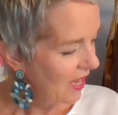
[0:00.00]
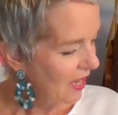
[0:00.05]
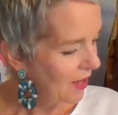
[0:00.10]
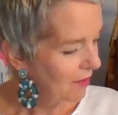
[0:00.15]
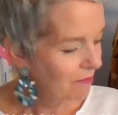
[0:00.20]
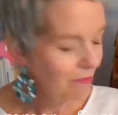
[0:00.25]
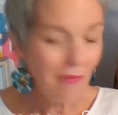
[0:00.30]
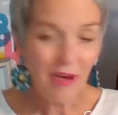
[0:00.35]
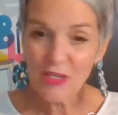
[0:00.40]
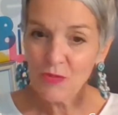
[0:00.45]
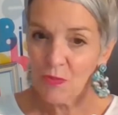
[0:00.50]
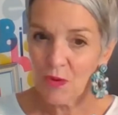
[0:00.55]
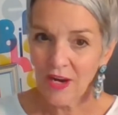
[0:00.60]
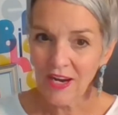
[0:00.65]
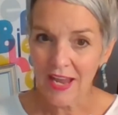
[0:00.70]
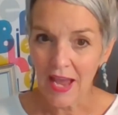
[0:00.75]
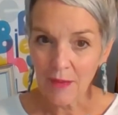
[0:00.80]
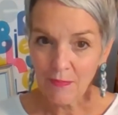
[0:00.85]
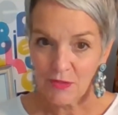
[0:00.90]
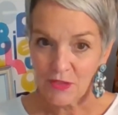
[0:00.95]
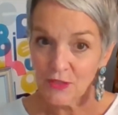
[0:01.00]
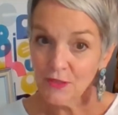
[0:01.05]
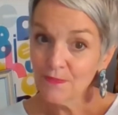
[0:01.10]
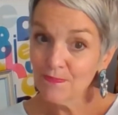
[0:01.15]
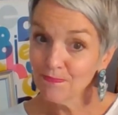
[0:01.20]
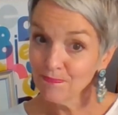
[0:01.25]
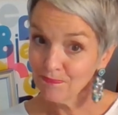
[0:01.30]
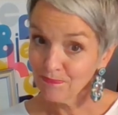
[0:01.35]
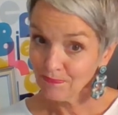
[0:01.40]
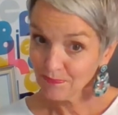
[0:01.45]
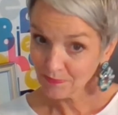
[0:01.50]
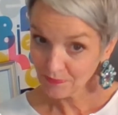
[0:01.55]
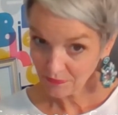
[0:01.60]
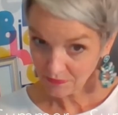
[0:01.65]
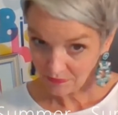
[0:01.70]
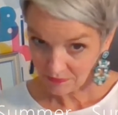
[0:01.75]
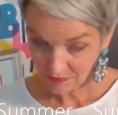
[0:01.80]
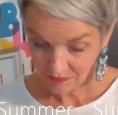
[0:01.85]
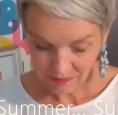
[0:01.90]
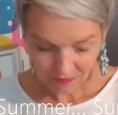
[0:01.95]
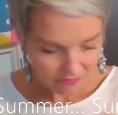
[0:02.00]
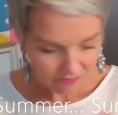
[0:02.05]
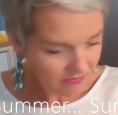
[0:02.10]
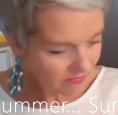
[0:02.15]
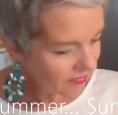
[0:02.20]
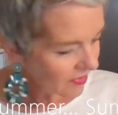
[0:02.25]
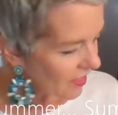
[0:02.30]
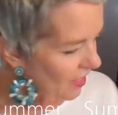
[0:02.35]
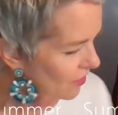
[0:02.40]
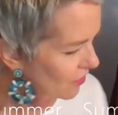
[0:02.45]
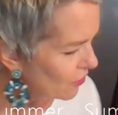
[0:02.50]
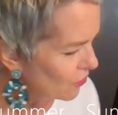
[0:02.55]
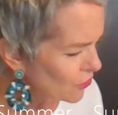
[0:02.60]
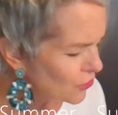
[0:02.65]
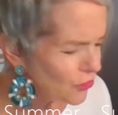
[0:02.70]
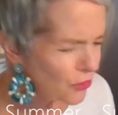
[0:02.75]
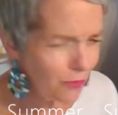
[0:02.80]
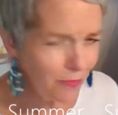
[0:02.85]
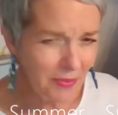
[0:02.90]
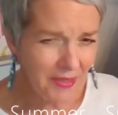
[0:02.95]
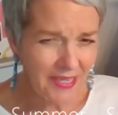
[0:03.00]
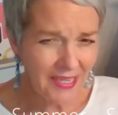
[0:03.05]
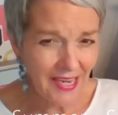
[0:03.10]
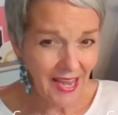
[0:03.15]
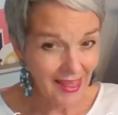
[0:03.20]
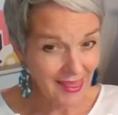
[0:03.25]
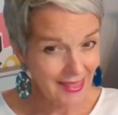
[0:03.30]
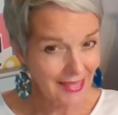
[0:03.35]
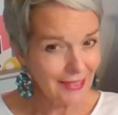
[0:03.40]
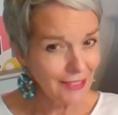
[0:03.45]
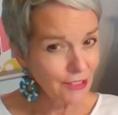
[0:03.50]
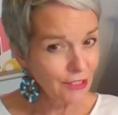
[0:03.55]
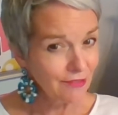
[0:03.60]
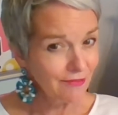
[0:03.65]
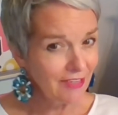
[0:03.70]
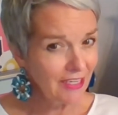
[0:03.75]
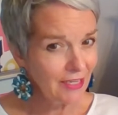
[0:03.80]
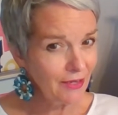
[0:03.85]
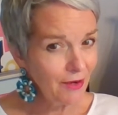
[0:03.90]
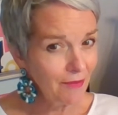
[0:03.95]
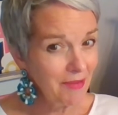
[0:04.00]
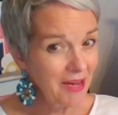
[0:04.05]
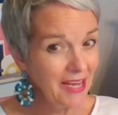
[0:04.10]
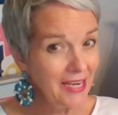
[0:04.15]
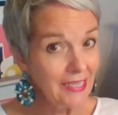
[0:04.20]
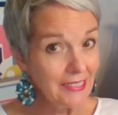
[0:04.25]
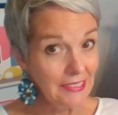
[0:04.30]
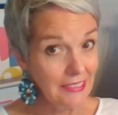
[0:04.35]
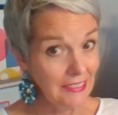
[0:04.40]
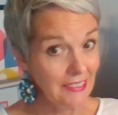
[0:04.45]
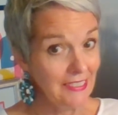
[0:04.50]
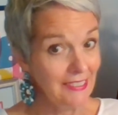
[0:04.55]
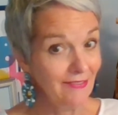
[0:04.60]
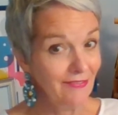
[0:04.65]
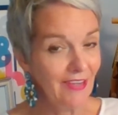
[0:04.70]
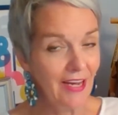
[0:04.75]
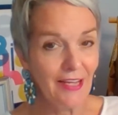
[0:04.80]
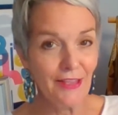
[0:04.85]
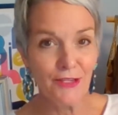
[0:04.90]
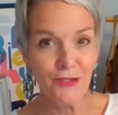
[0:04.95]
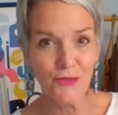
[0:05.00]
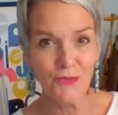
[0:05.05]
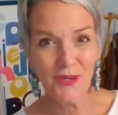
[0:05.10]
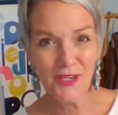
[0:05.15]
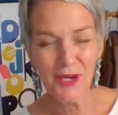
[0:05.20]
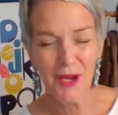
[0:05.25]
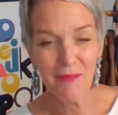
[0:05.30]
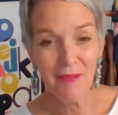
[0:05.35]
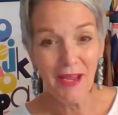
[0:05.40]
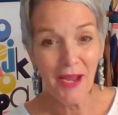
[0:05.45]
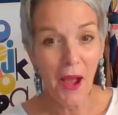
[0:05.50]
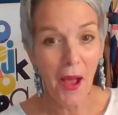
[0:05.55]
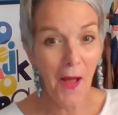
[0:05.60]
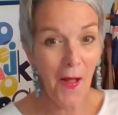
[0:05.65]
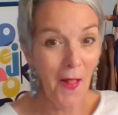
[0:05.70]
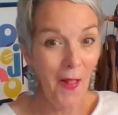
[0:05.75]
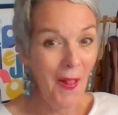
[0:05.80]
um, my spring capsule. There should be, I think there's a video about it. If not, there's one coming.